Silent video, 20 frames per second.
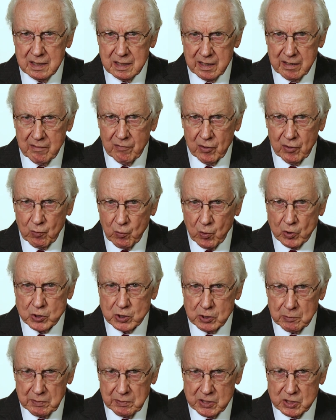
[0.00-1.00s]
in the
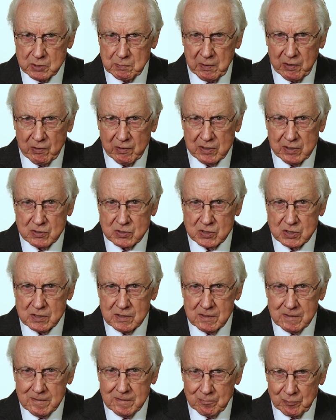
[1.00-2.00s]
worship experience
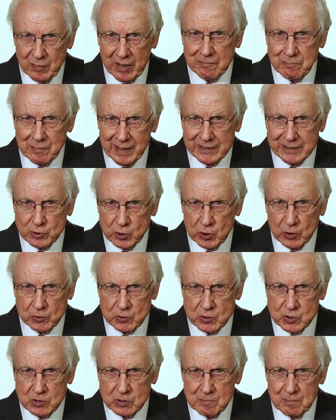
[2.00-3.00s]
of my
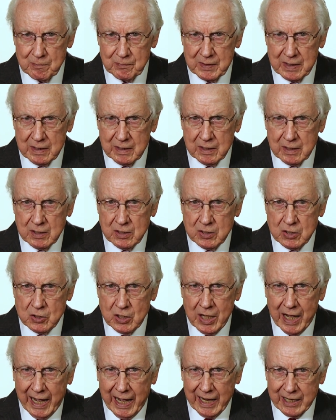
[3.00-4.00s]
church.
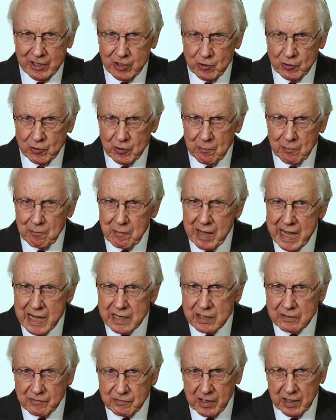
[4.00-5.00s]
I hear the
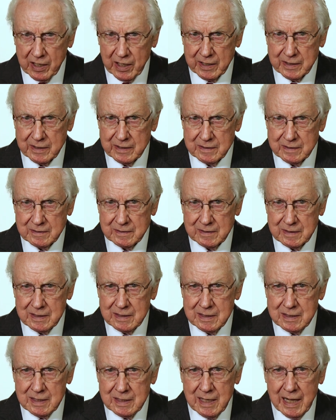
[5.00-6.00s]
man of God.
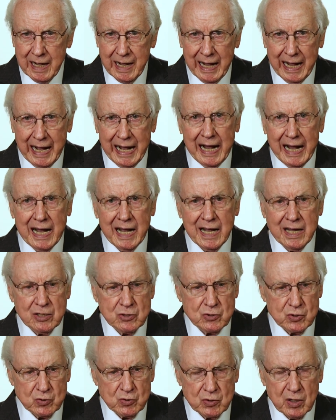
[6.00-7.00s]
I
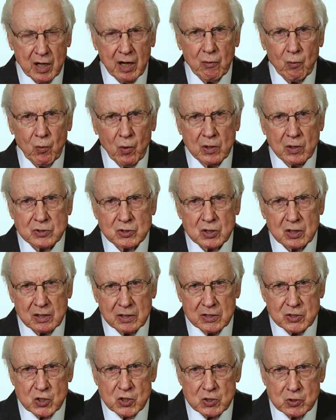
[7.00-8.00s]
do not want to
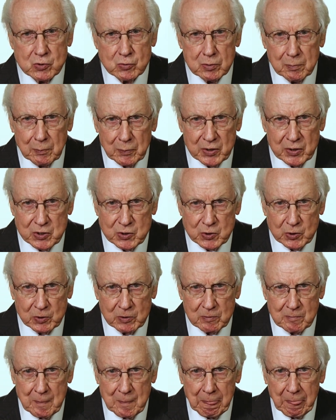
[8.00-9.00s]
listen to a
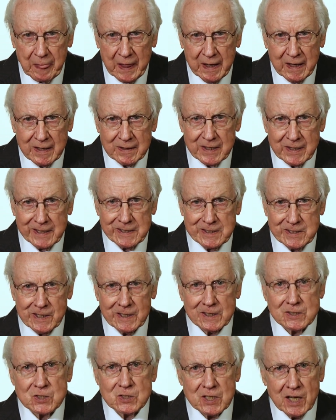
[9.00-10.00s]
preacher that
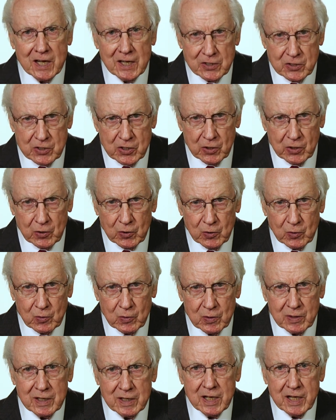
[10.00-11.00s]
does not
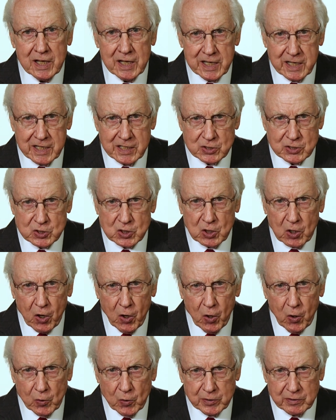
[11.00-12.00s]
know he is
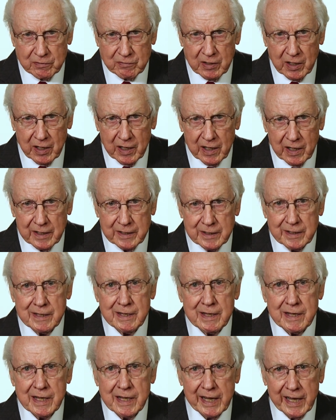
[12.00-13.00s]
called of God
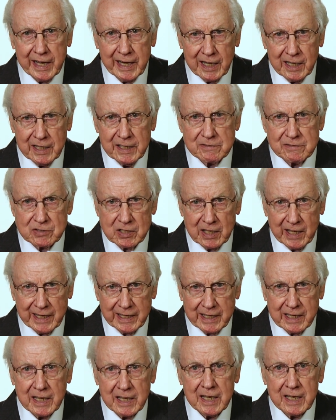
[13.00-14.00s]
and live
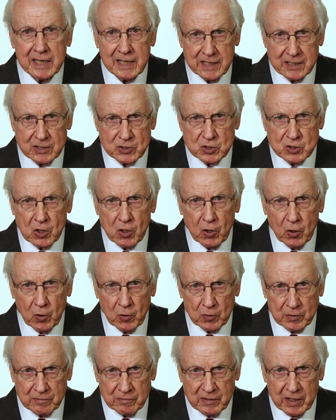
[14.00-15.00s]
like he is
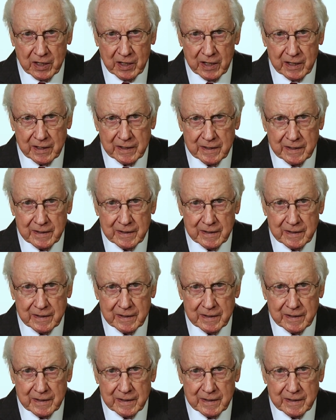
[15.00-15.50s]
called of God.